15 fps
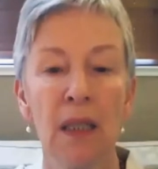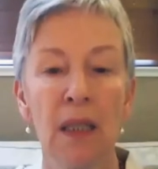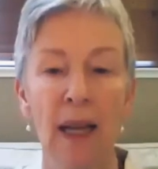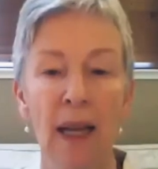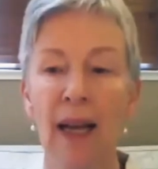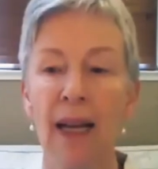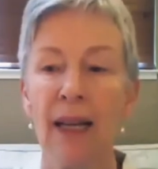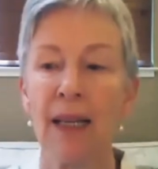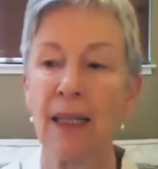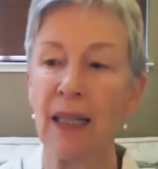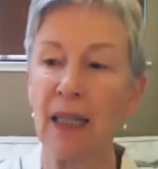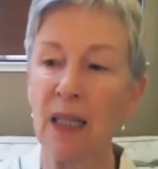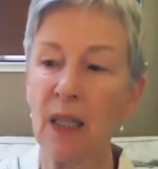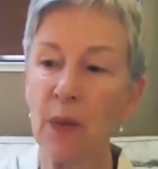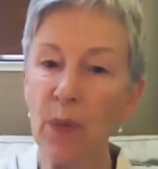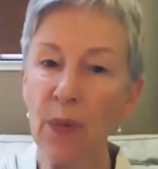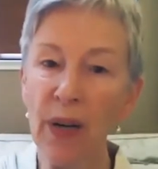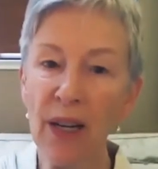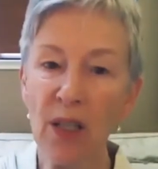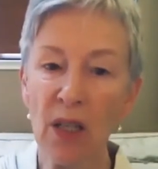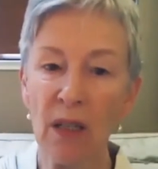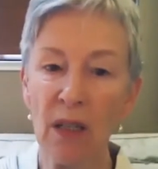as
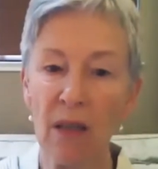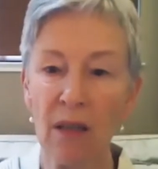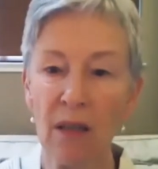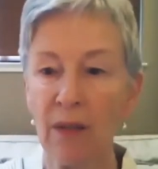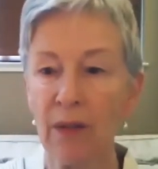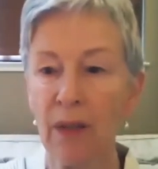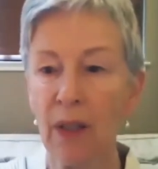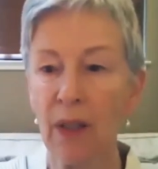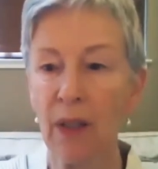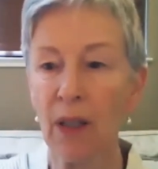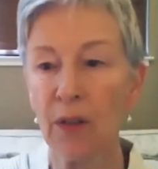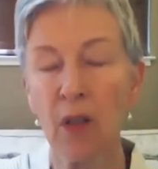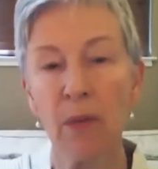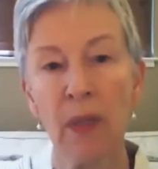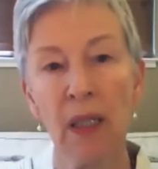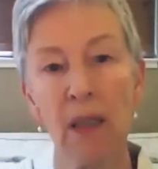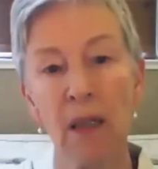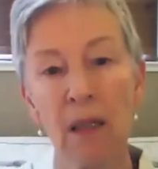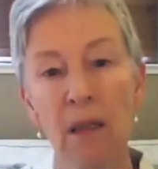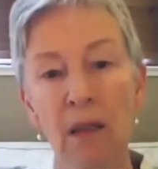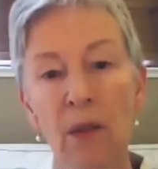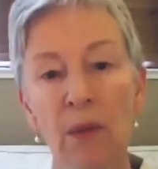expressions of
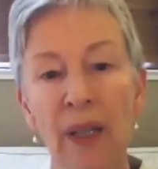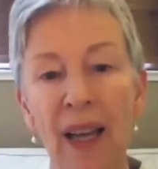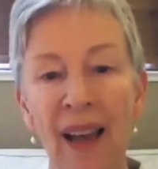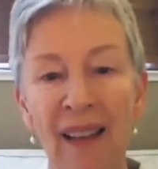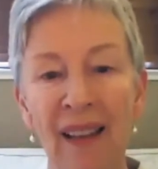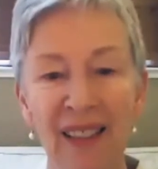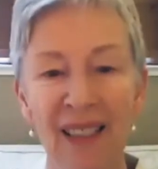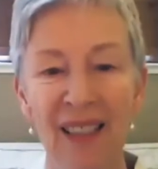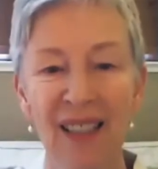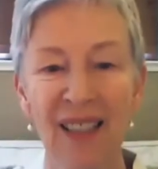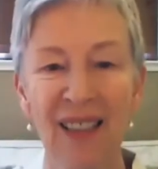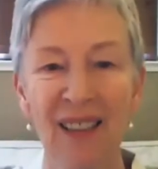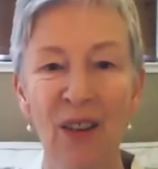ultimate reality.